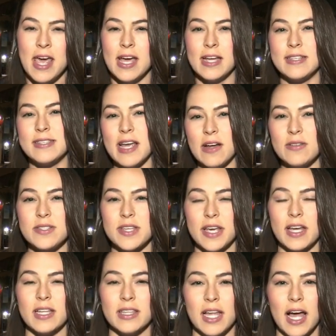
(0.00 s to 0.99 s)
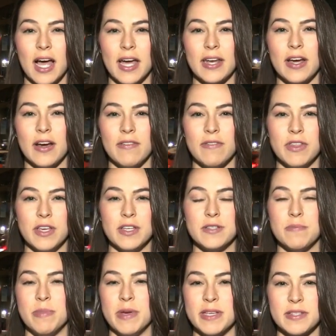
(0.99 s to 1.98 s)
it sounds like a lot of
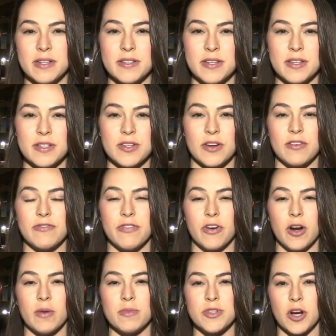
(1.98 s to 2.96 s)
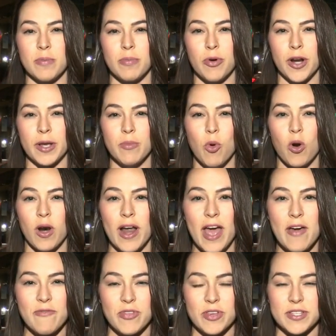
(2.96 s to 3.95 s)
these businesses or firms are putting more
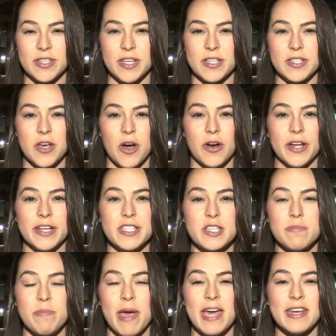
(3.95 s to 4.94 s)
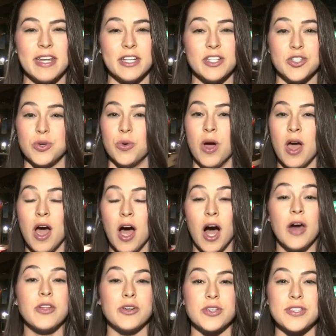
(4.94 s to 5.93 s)
emphasis on expanding to
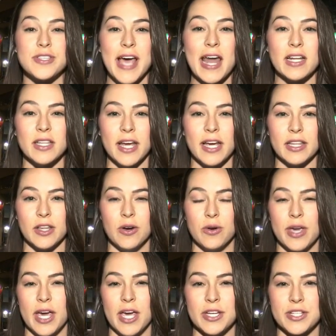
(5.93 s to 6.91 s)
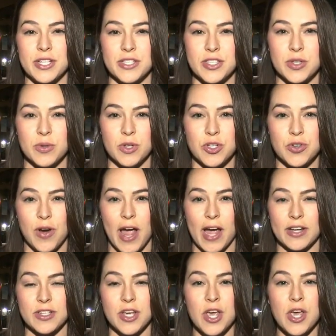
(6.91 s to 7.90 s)
other satellite locations to
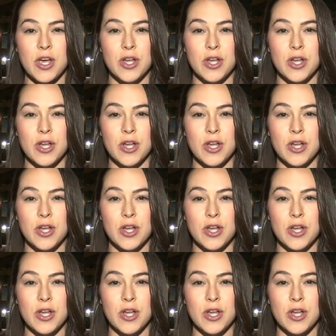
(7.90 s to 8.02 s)
attract